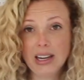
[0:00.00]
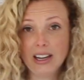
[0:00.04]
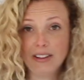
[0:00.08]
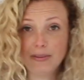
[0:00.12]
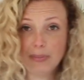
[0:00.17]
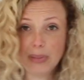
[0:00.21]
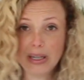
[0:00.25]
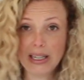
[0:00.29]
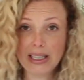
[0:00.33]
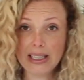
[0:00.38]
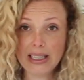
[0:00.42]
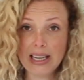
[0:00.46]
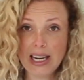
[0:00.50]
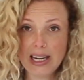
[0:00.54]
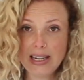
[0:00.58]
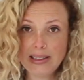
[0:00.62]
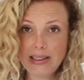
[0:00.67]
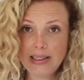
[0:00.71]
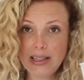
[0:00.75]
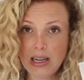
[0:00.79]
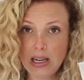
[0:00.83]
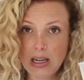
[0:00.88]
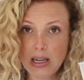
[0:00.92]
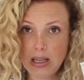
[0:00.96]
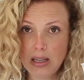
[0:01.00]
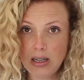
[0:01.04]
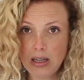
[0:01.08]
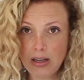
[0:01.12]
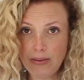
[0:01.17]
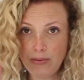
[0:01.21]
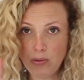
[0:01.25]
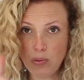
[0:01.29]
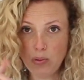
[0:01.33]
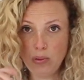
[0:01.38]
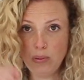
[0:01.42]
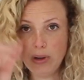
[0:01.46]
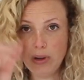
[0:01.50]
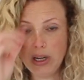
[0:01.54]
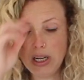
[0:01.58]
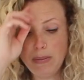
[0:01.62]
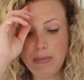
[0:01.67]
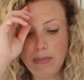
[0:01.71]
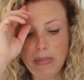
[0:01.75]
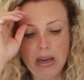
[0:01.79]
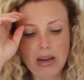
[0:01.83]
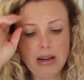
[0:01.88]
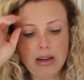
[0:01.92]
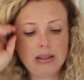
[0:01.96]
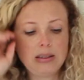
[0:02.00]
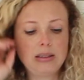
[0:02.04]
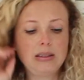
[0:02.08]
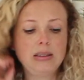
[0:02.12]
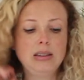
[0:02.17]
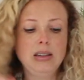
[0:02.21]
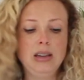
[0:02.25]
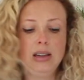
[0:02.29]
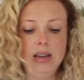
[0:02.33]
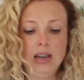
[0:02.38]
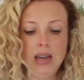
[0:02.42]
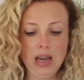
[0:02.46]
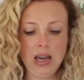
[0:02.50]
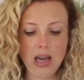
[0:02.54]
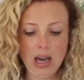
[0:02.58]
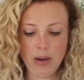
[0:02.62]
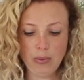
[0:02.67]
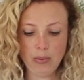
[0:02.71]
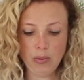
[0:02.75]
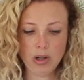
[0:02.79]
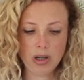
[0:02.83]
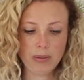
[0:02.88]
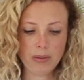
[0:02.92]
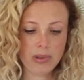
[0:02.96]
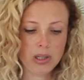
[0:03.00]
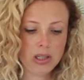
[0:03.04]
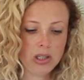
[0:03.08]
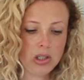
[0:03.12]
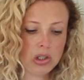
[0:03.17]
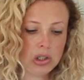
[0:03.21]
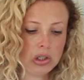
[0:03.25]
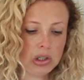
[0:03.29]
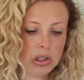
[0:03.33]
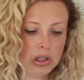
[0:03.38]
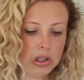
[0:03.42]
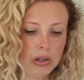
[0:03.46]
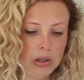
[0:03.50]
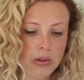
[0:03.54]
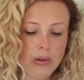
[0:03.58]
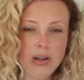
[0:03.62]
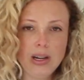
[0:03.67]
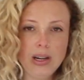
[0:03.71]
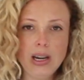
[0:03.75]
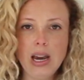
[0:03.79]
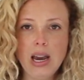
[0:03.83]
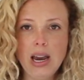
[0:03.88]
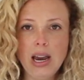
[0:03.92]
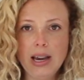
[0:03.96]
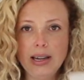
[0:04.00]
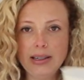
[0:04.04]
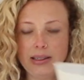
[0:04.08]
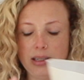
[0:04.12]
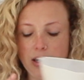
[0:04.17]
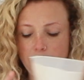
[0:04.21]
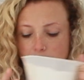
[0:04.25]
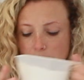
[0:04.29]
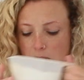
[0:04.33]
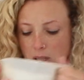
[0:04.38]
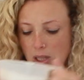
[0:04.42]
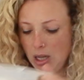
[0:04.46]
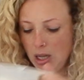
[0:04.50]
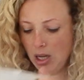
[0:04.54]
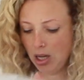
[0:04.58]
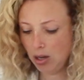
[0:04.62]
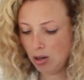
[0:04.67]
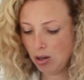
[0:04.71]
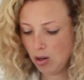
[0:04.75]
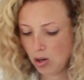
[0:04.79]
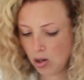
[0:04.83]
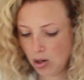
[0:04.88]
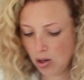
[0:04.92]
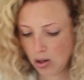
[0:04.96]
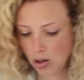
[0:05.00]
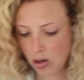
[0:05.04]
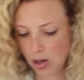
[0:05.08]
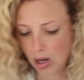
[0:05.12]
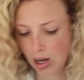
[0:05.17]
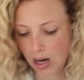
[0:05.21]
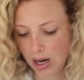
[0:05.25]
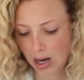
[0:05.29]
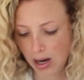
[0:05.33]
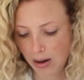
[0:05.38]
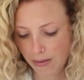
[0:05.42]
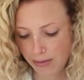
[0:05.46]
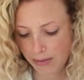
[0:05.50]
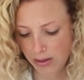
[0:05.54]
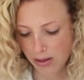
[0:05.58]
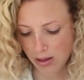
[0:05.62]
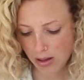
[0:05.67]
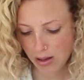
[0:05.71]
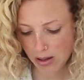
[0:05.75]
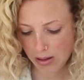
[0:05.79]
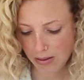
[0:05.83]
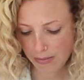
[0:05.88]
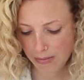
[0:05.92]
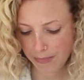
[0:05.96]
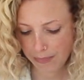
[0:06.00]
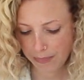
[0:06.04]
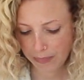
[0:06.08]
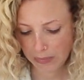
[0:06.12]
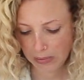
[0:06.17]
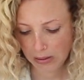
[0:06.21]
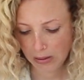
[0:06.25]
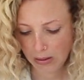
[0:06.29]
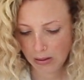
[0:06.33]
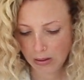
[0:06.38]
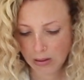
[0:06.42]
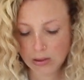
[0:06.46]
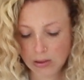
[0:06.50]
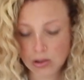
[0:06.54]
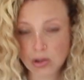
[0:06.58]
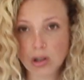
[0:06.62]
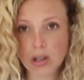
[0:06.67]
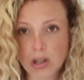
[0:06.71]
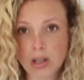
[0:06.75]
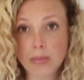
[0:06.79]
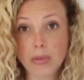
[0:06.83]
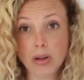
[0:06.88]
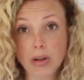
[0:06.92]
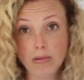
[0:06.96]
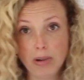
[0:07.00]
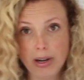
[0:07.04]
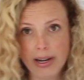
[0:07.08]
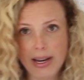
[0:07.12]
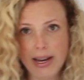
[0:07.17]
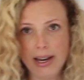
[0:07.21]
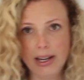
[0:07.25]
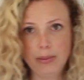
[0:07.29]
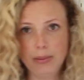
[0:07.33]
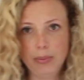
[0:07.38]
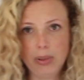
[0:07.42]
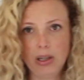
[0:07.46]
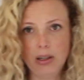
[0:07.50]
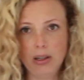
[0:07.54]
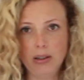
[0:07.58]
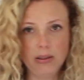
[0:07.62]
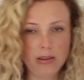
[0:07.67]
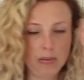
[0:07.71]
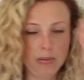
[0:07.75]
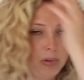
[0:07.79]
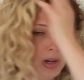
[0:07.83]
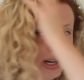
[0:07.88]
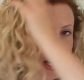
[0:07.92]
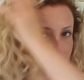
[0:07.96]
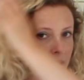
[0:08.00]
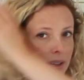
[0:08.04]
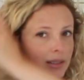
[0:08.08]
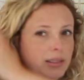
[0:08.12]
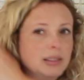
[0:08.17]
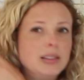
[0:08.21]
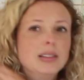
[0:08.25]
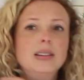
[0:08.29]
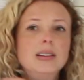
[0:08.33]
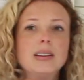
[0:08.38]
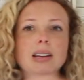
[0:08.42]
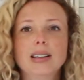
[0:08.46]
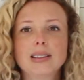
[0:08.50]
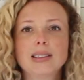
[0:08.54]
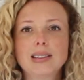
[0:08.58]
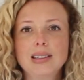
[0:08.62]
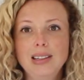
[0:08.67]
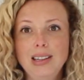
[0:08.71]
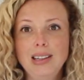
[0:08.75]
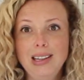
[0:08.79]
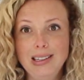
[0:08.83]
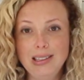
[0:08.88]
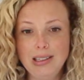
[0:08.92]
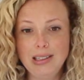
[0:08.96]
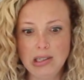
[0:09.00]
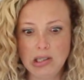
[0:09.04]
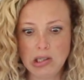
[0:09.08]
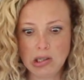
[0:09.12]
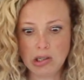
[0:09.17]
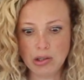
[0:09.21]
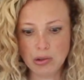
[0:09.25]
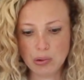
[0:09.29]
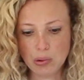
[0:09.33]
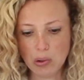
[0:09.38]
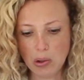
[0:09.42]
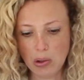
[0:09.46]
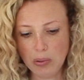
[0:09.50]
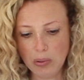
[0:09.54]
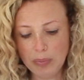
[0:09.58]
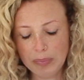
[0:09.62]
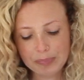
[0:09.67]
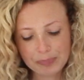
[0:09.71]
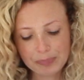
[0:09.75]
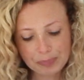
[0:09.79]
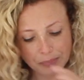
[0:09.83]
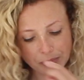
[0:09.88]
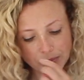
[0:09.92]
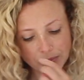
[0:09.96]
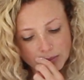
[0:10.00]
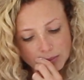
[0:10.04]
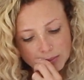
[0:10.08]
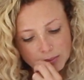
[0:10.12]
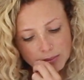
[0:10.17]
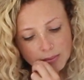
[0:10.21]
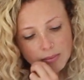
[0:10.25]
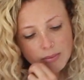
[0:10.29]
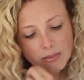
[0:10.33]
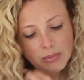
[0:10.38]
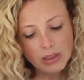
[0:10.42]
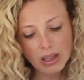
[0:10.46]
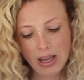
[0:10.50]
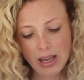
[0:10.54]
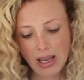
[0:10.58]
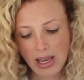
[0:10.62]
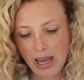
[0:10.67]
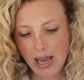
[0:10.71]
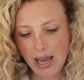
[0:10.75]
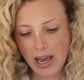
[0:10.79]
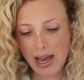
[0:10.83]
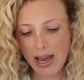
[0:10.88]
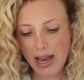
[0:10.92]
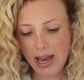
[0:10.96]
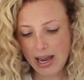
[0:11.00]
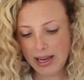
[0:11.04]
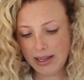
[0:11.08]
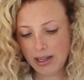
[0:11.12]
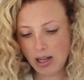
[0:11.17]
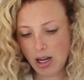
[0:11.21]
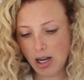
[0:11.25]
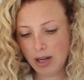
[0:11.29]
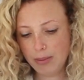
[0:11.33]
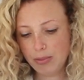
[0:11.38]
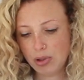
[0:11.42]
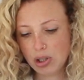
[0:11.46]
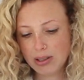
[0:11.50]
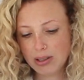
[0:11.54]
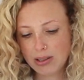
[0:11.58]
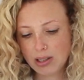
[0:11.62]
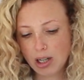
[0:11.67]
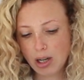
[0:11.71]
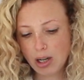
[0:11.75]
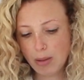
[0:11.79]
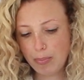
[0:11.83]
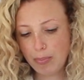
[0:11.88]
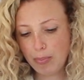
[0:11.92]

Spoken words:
have my glaze here that I've already mixed. And what I'm going to do is I'm going to have the jug in my right hand because I'm right-handed and that's easier to control. And I'm just going to